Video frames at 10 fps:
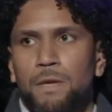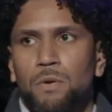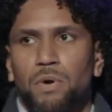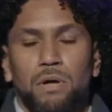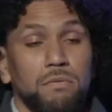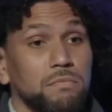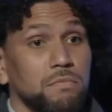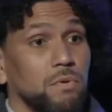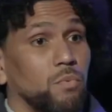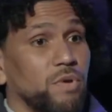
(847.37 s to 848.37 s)
Well,
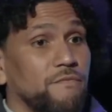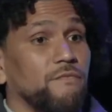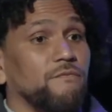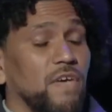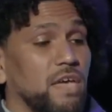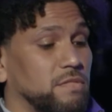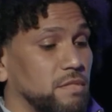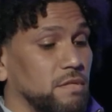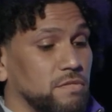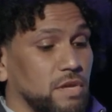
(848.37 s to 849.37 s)
we've faced
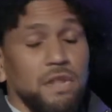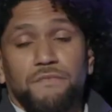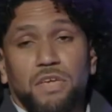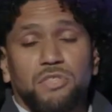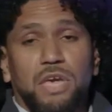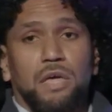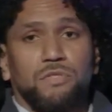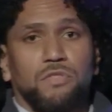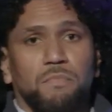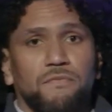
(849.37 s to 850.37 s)
significant
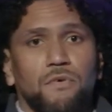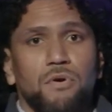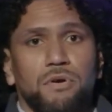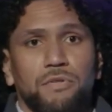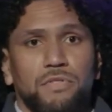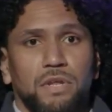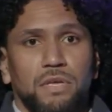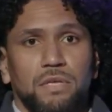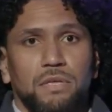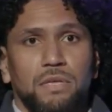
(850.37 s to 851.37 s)
challenges before in our city,